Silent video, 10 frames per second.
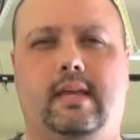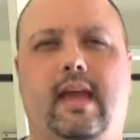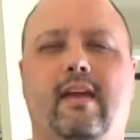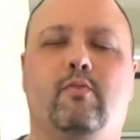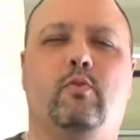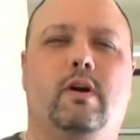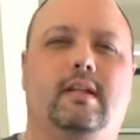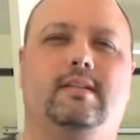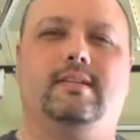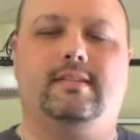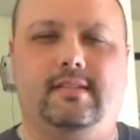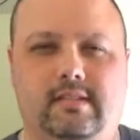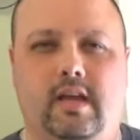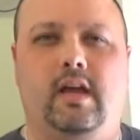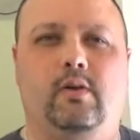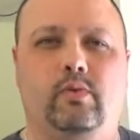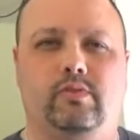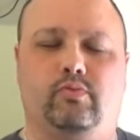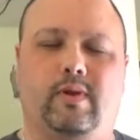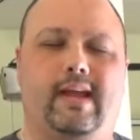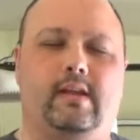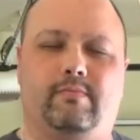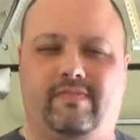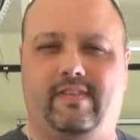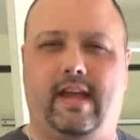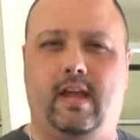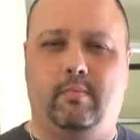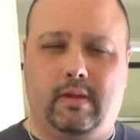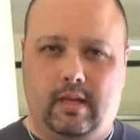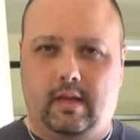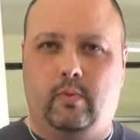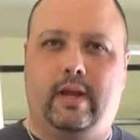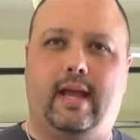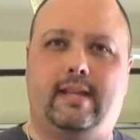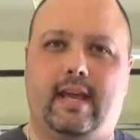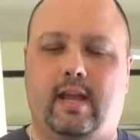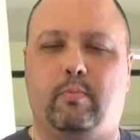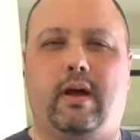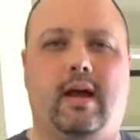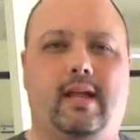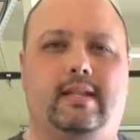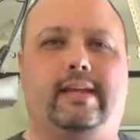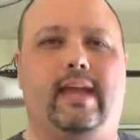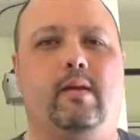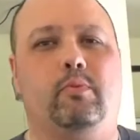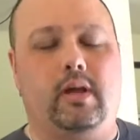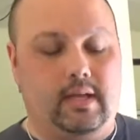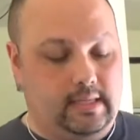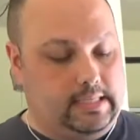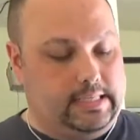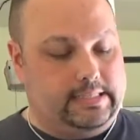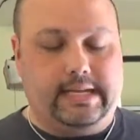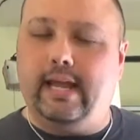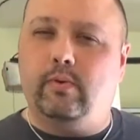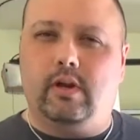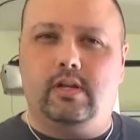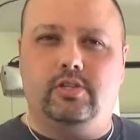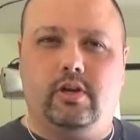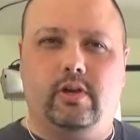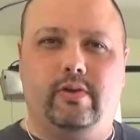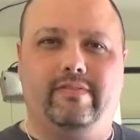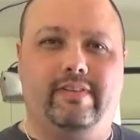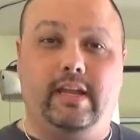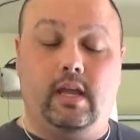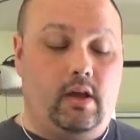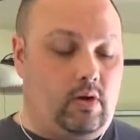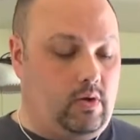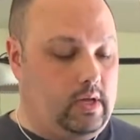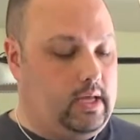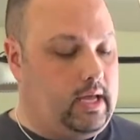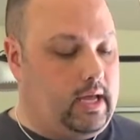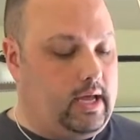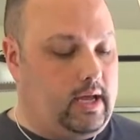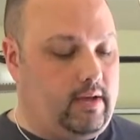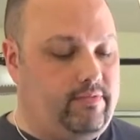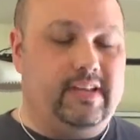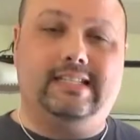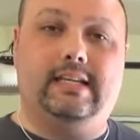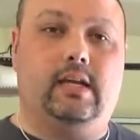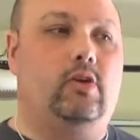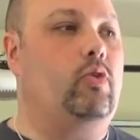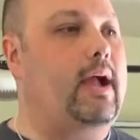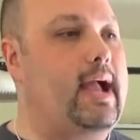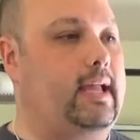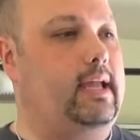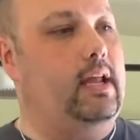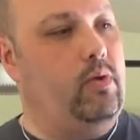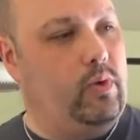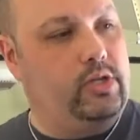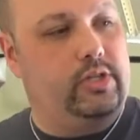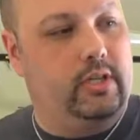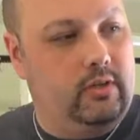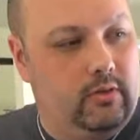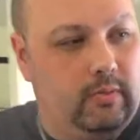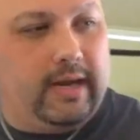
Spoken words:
Hey everyone, this is Doug with Random Fam. We got Dagan behind the camera. Today we're going to show you a video fixing a crack in a windshield